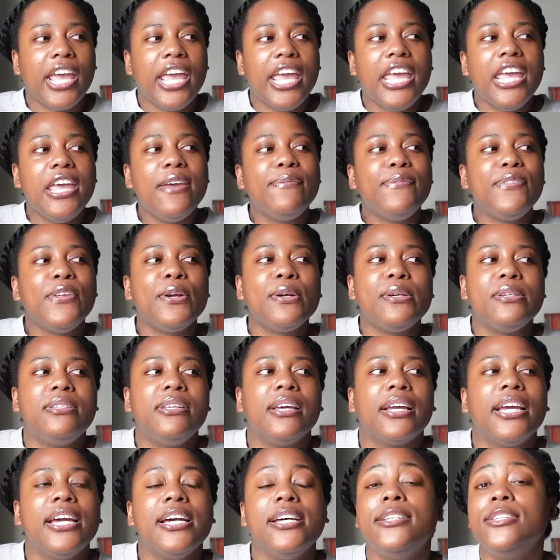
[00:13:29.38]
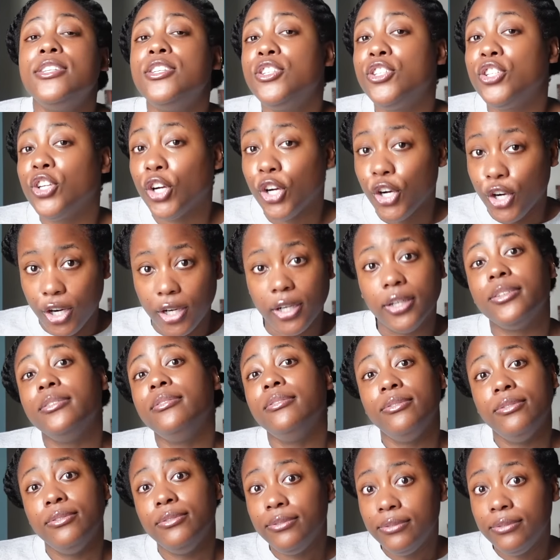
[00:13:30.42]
if there is a concern,